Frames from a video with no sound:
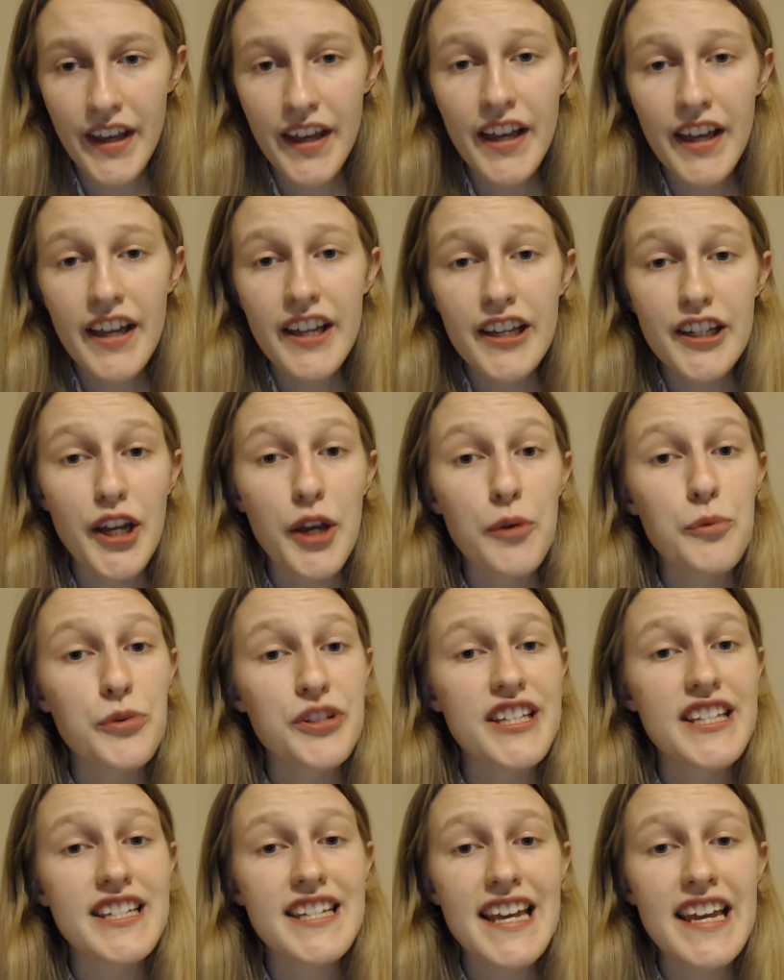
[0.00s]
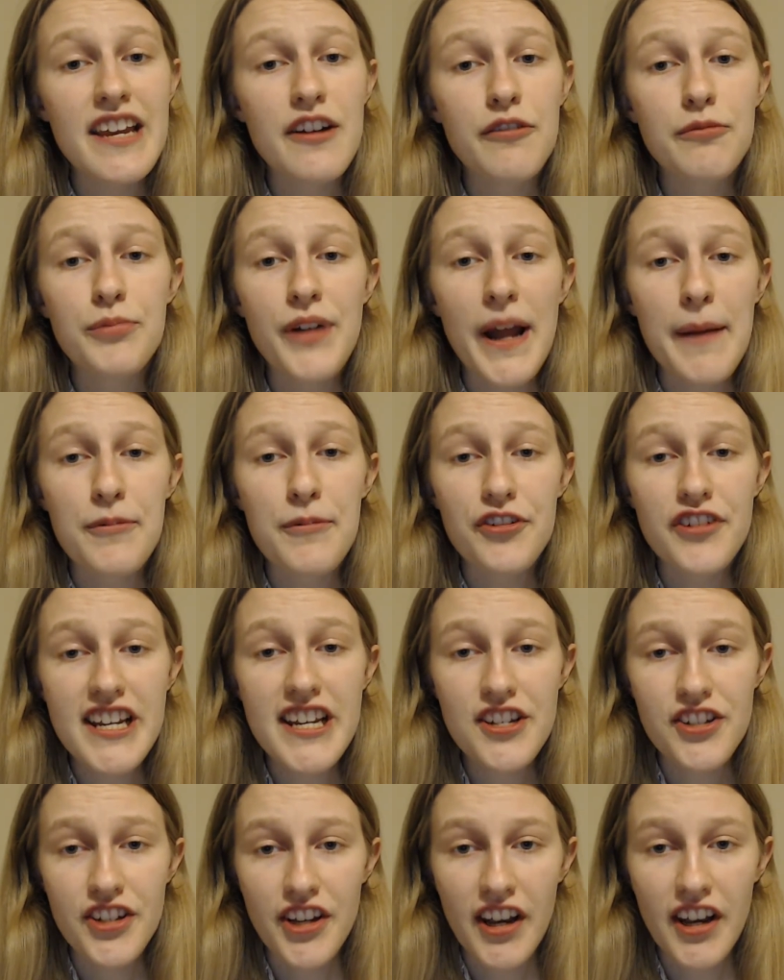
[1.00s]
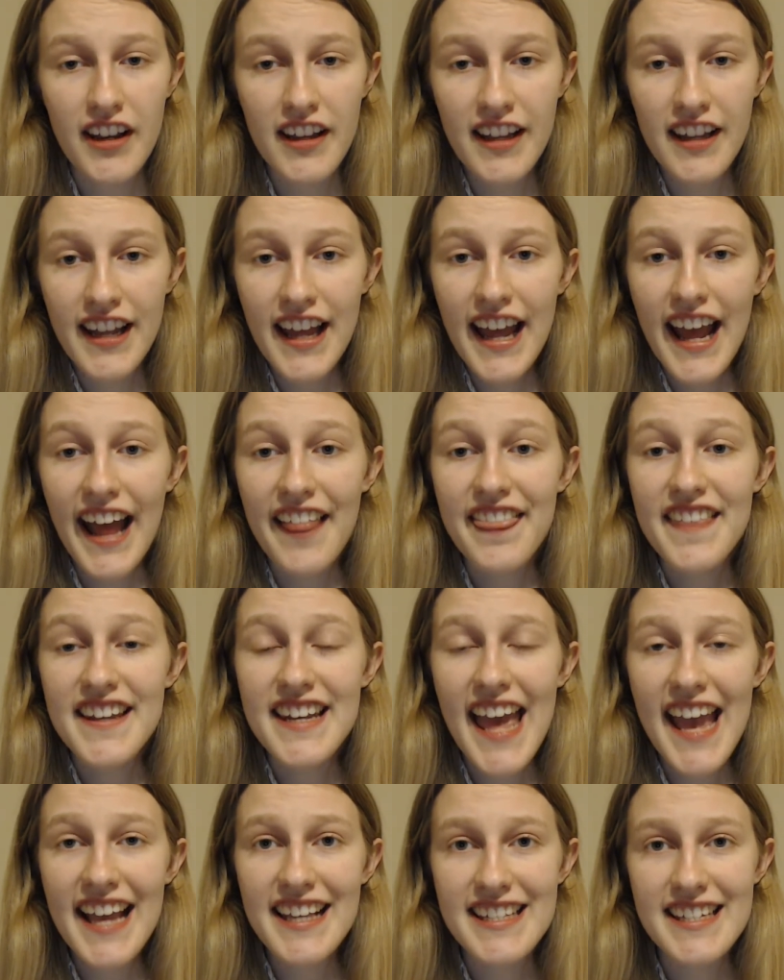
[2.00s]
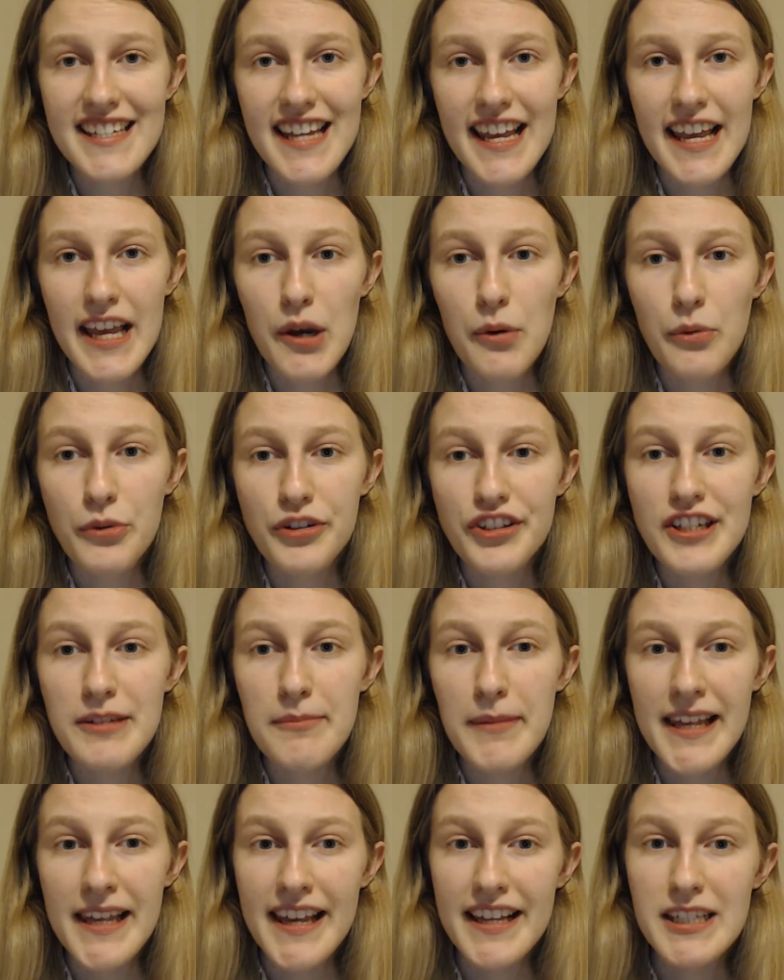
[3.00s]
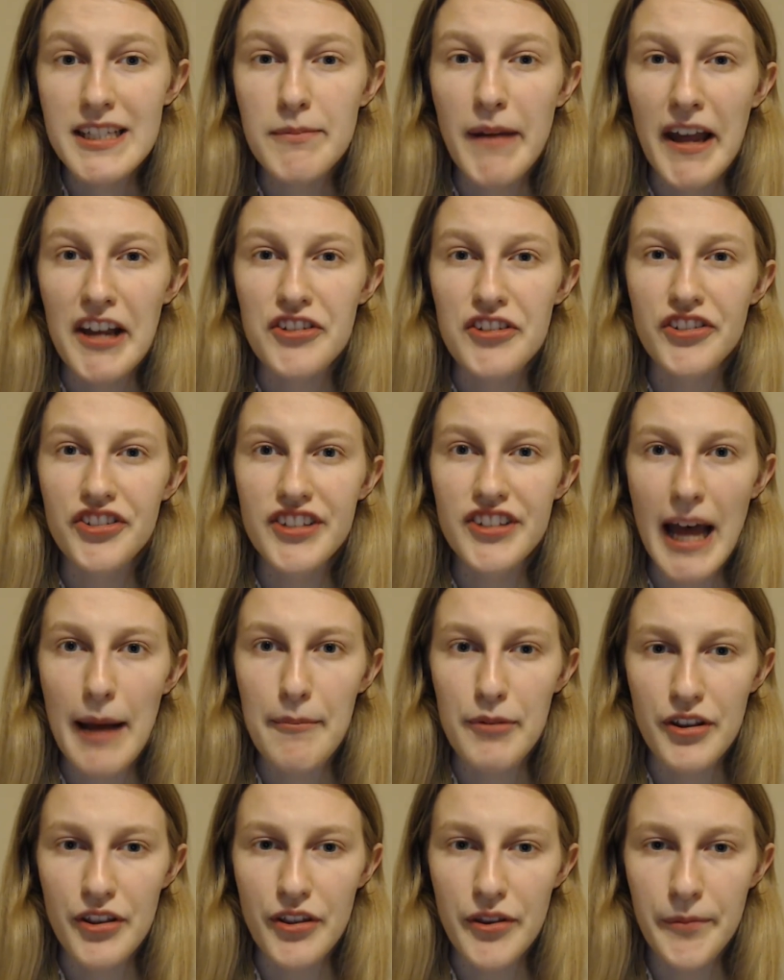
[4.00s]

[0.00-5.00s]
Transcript: Now it was the day of preparation, and the next day was to be a special Sabbath.